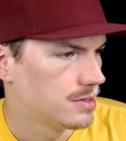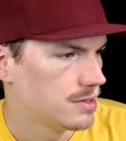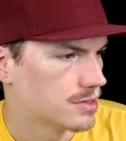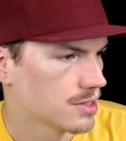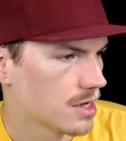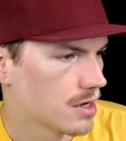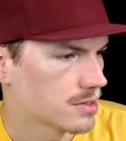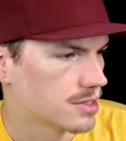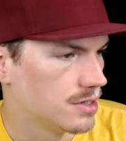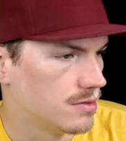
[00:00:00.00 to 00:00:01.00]
socks
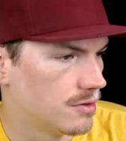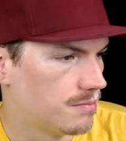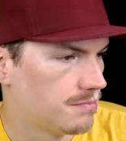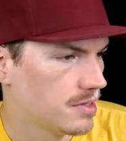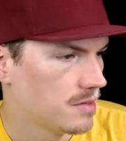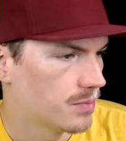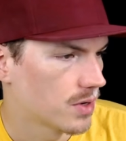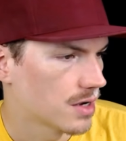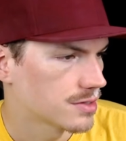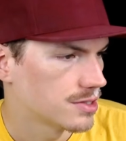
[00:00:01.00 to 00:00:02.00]
and UDP
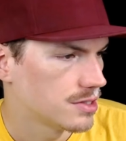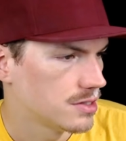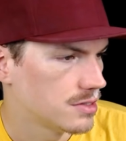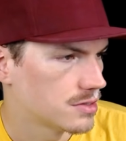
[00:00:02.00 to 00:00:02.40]
proxies.